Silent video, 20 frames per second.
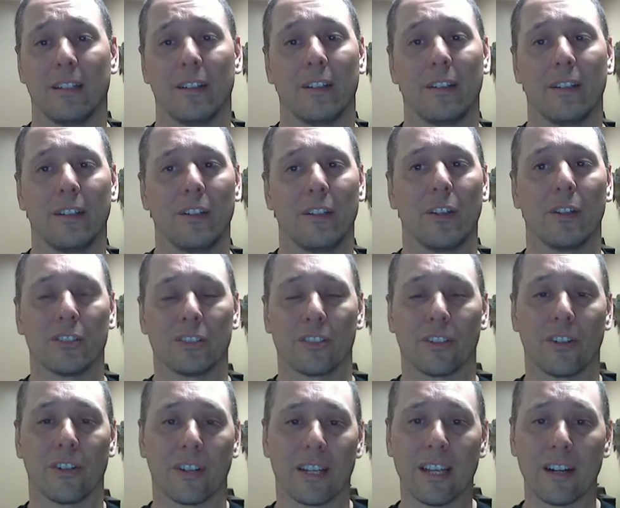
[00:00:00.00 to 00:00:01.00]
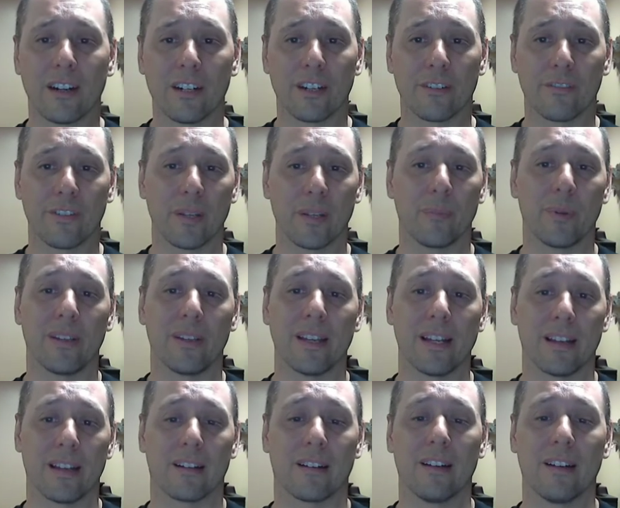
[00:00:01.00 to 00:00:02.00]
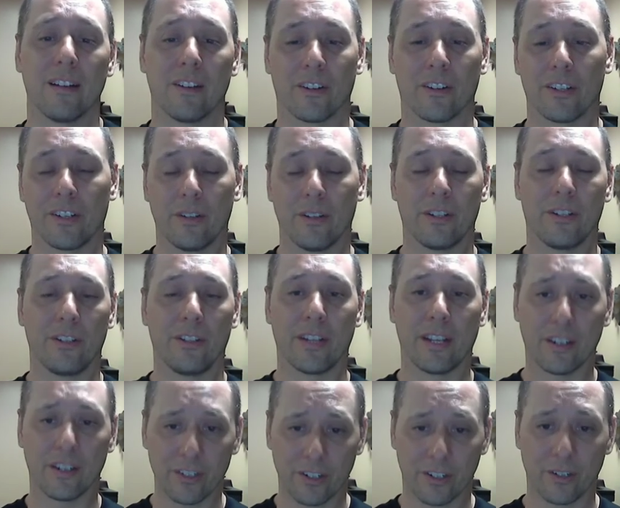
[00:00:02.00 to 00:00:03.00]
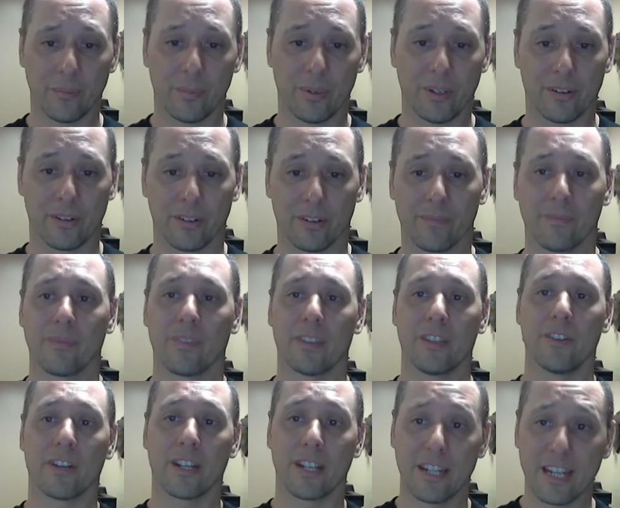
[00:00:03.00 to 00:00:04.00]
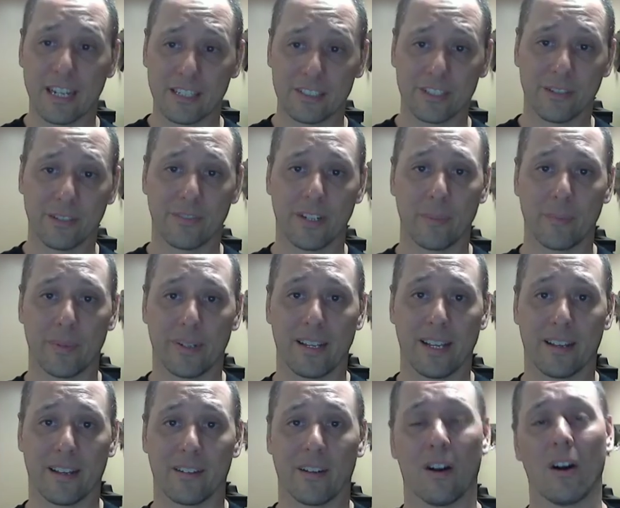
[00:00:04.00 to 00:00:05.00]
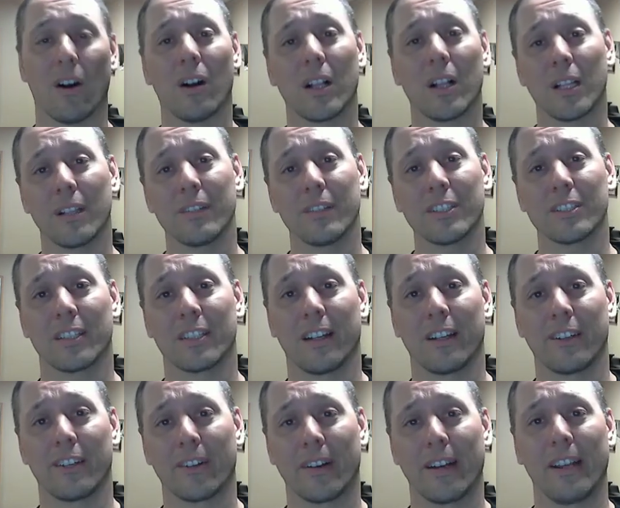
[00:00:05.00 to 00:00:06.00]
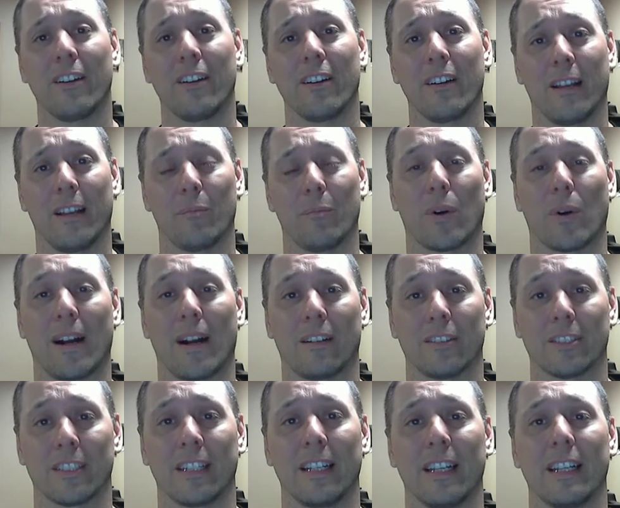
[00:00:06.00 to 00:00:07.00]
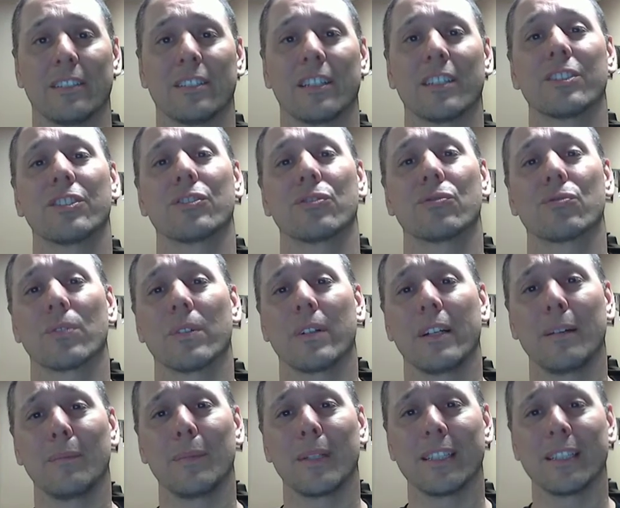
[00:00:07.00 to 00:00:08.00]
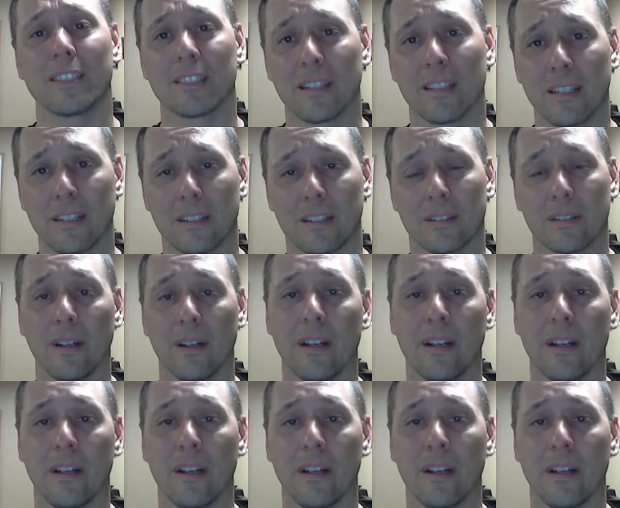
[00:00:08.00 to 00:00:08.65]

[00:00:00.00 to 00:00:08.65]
you get on your VPN, or you get on your computer, you connect your VPN, all of a sudden your internet browsing is extremely slow.